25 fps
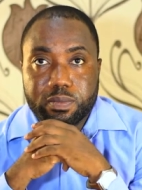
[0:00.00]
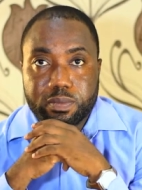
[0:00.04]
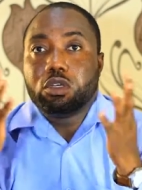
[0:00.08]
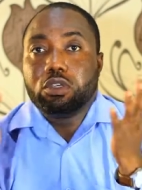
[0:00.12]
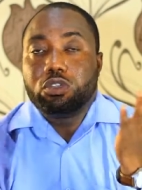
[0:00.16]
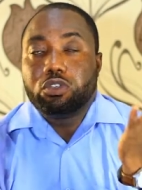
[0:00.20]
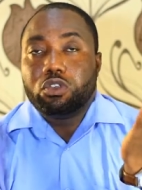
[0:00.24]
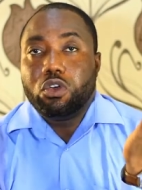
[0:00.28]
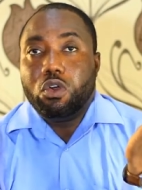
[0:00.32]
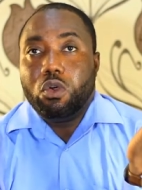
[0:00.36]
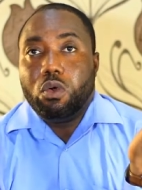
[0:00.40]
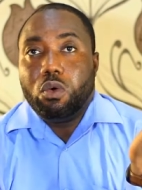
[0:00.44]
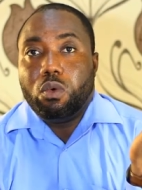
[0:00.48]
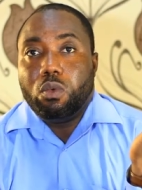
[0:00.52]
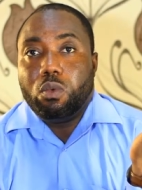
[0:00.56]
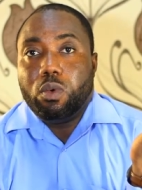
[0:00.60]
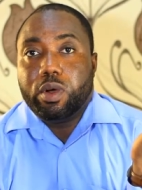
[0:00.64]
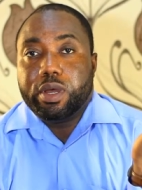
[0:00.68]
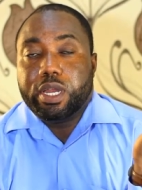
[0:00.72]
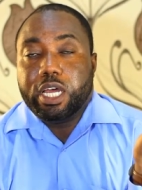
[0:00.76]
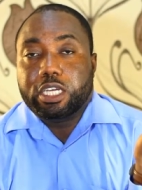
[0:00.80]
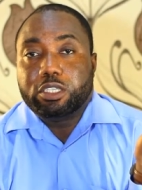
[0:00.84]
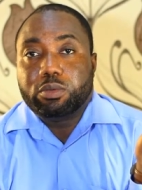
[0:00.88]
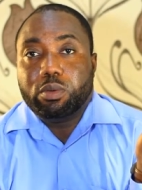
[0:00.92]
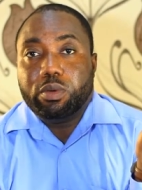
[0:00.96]
So,
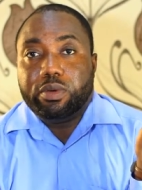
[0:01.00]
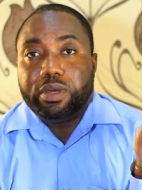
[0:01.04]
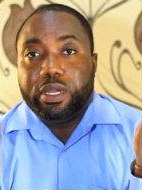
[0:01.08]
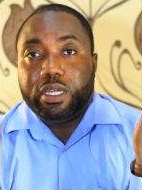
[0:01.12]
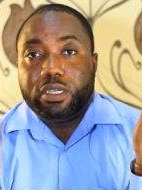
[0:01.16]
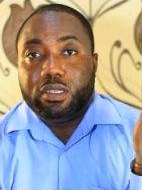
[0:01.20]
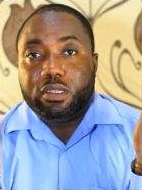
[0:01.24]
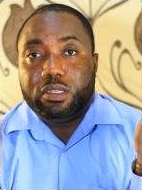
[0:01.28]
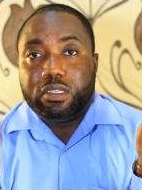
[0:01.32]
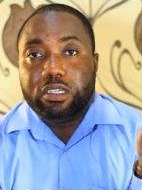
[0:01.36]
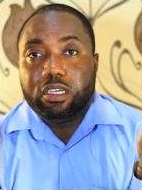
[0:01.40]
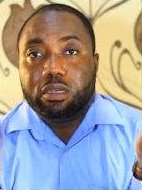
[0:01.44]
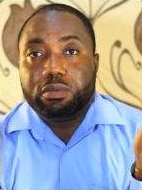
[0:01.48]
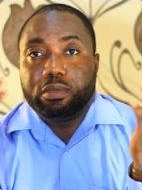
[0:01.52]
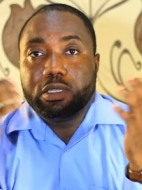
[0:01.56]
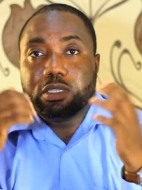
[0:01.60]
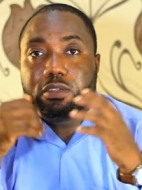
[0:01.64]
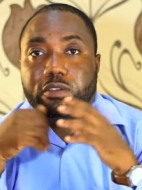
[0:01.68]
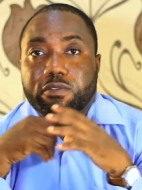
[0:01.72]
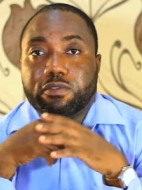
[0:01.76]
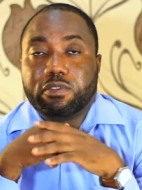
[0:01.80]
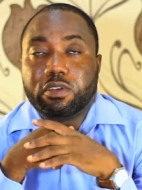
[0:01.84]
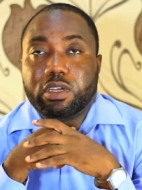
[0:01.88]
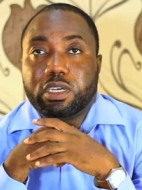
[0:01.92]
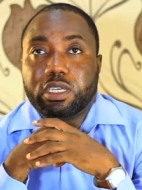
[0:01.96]
what are some of the tips
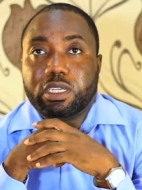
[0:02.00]
for